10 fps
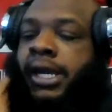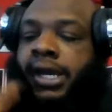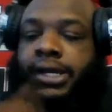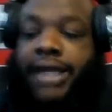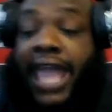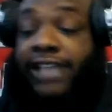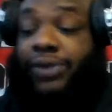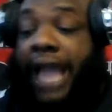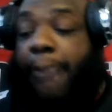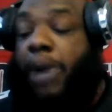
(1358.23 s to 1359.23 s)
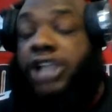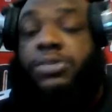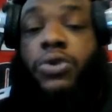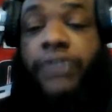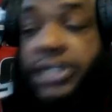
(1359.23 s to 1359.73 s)
Next, we got
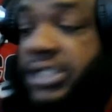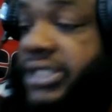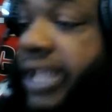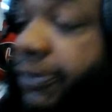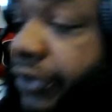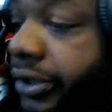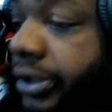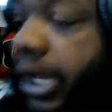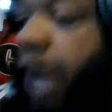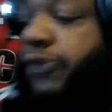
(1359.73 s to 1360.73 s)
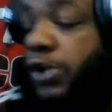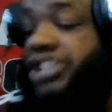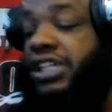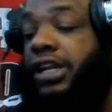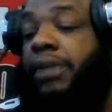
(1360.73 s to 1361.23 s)
Baltimore versus Denver.
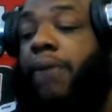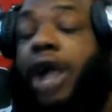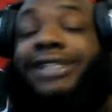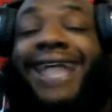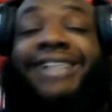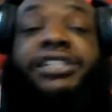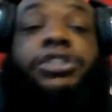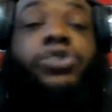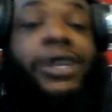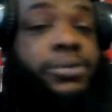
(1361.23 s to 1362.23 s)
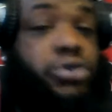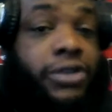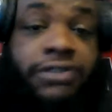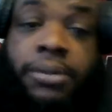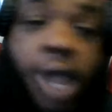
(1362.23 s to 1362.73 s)
Unfortunately, Lamar Jackson is questionable.
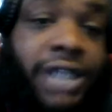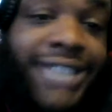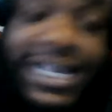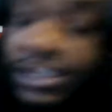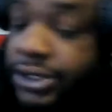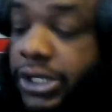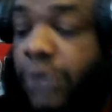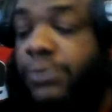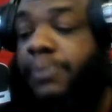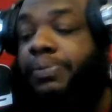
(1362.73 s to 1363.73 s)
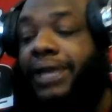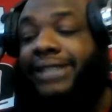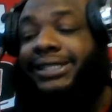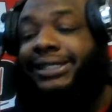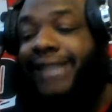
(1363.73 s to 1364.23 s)
So if Lamar Jackson don't
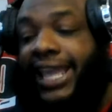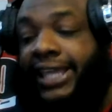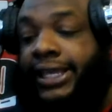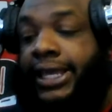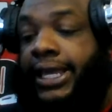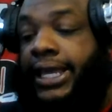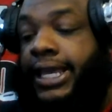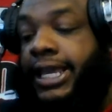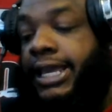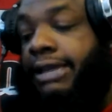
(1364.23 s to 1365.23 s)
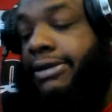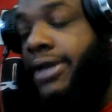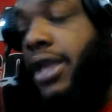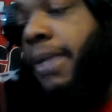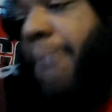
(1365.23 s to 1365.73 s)
play today,
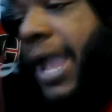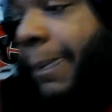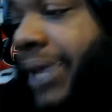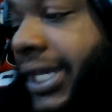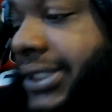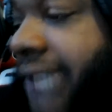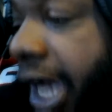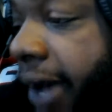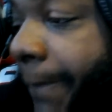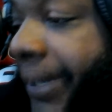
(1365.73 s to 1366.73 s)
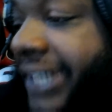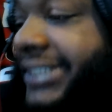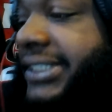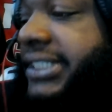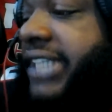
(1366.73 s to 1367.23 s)
it might be a dub.
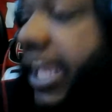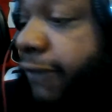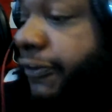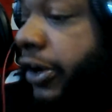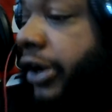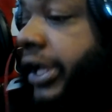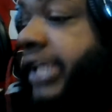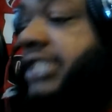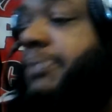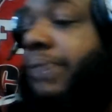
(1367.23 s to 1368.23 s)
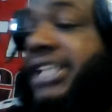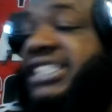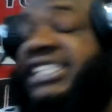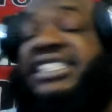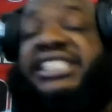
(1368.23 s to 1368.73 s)
But Denver is
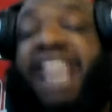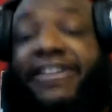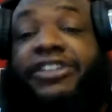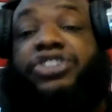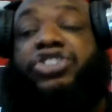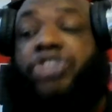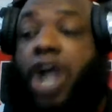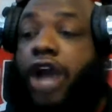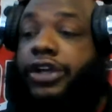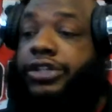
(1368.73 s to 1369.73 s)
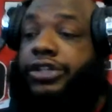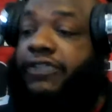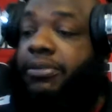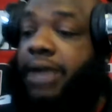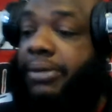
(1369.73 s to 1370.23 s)
missing 7 starters,
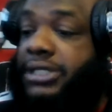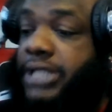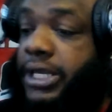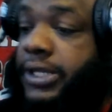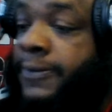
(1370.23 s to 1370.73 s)
if I'm not mistaken.